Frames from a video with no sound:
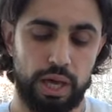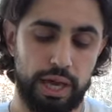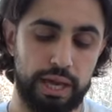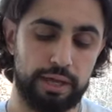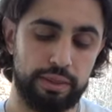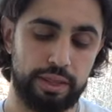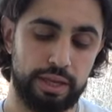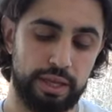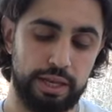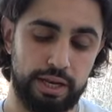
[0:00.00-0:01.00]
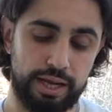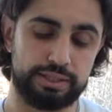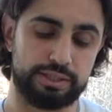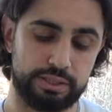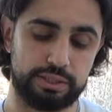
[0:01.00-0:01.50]
and the
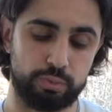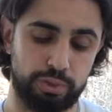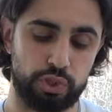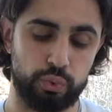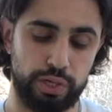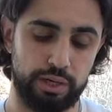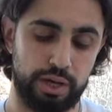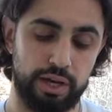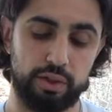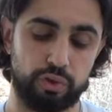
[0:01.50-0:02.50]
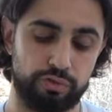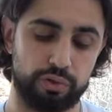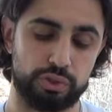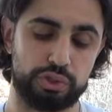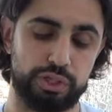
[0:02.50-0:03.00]
nexus between another verse